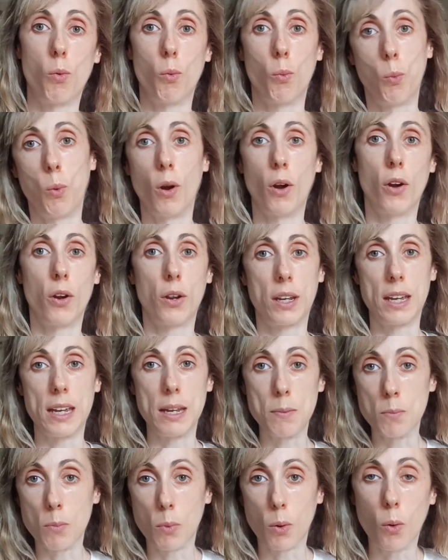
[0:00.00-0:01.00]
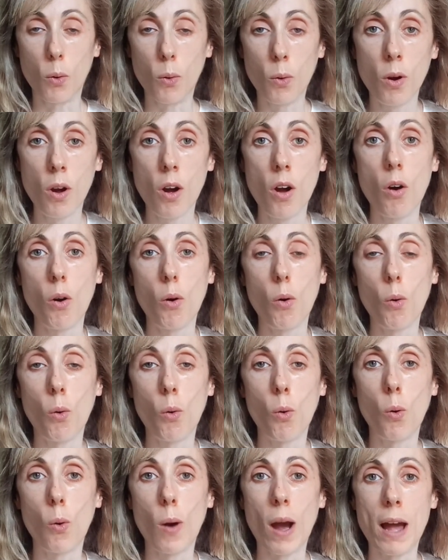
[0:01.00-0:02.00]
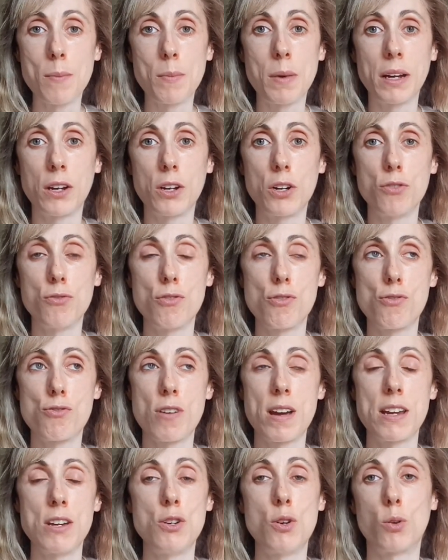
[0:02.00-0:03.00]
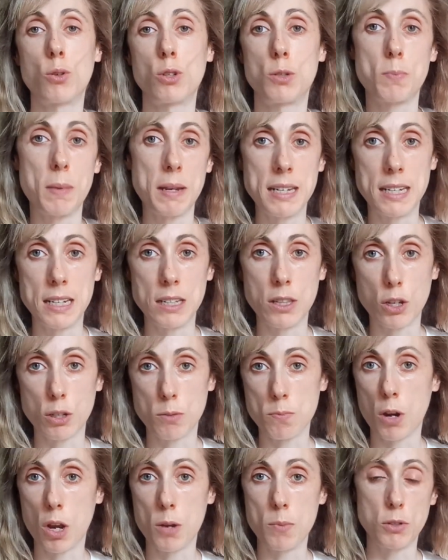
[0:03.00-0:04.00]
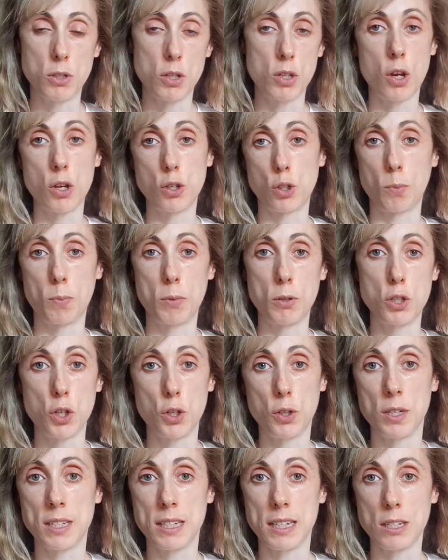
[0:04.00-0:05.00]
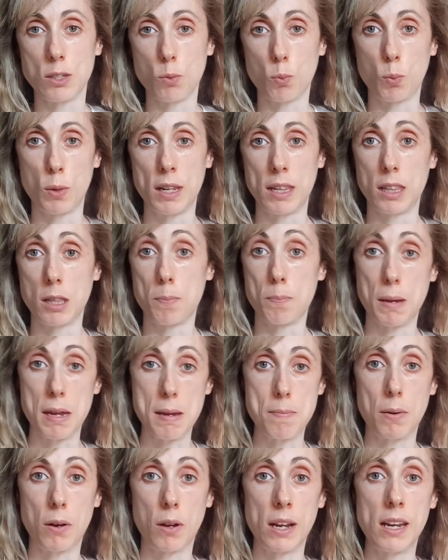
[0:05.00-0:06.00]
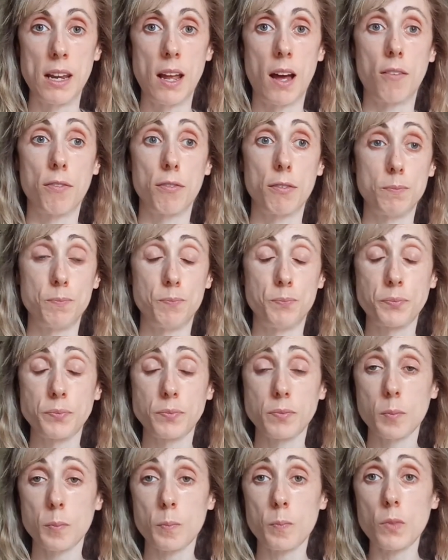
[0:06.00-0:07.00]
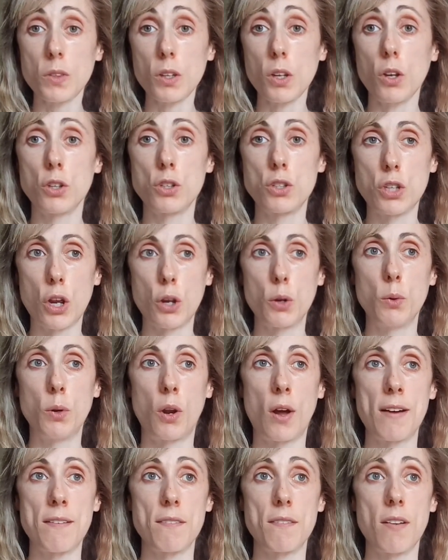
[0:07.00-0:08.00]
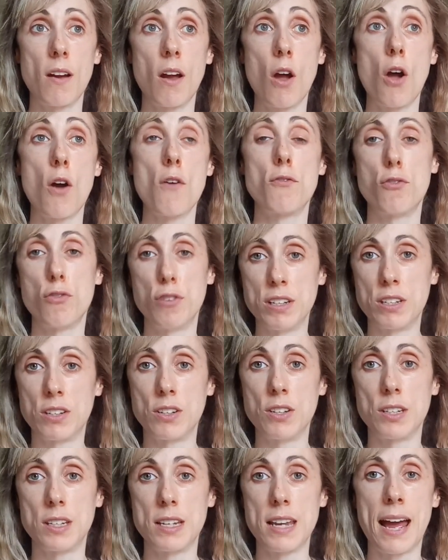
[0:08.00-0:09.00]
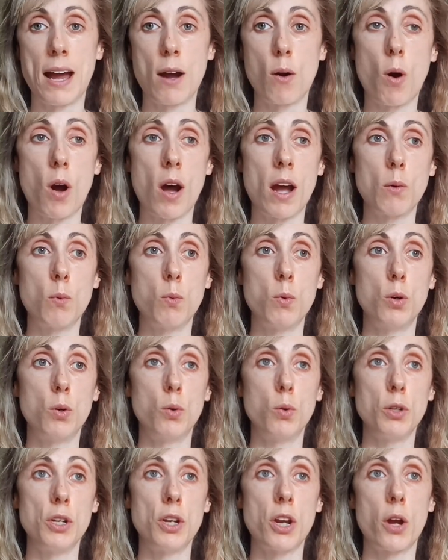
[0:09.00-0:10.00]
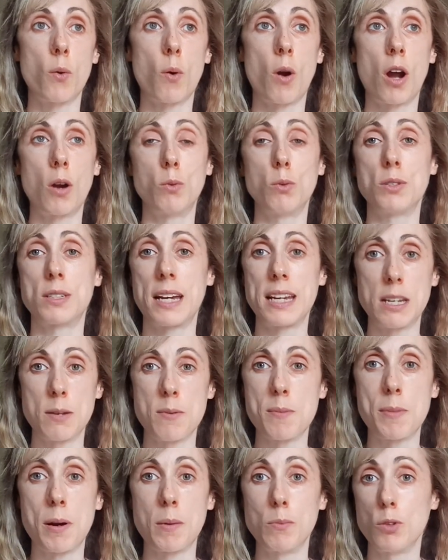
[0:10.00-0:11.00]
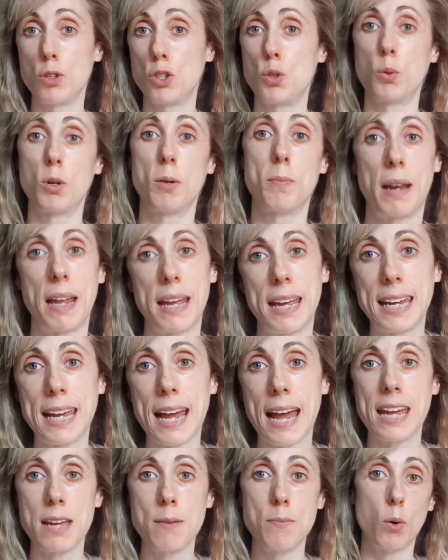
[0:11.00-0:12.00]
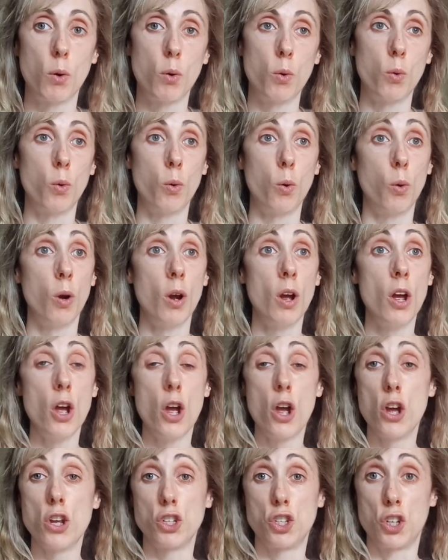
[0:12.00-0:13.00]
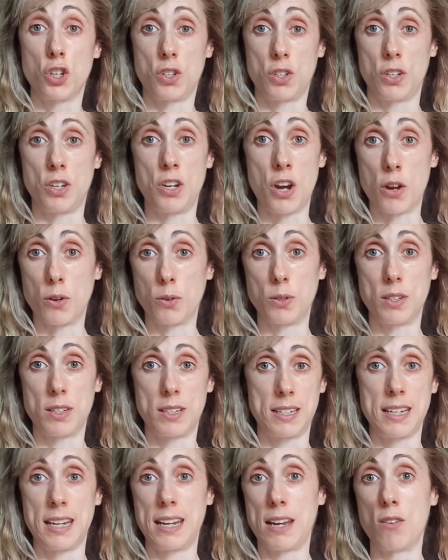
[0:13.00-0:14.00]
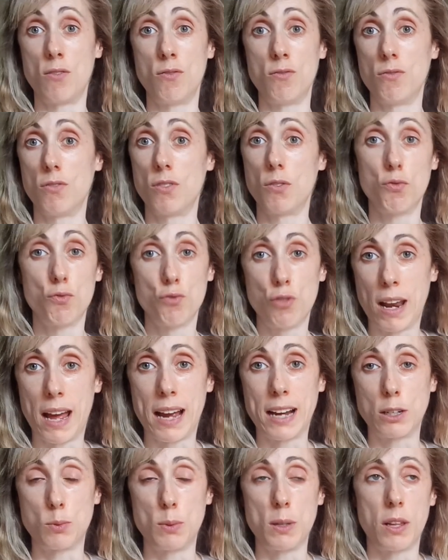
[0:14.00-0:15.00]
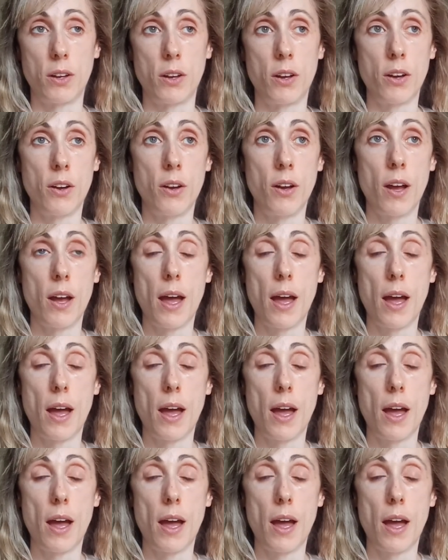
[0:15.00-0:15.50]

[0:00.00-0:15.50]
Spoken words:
working more, or am I going to regret not spending those moments and those opportunities with the people I love? So, like, for instance, now I will say to my mum, do you want to play a game, or just, sit and relax with her?